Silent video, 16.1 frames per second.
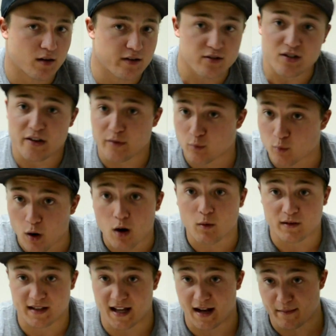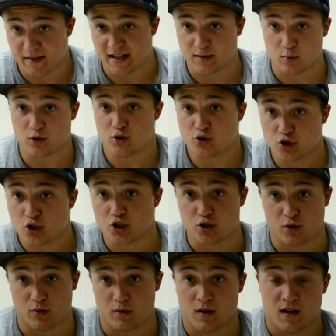And there's nothing wrong with that. I mean, that's what you should
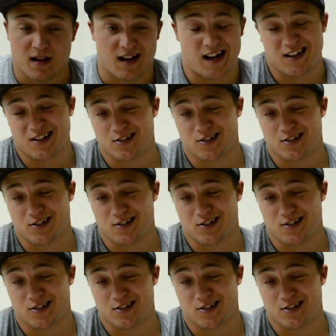do. I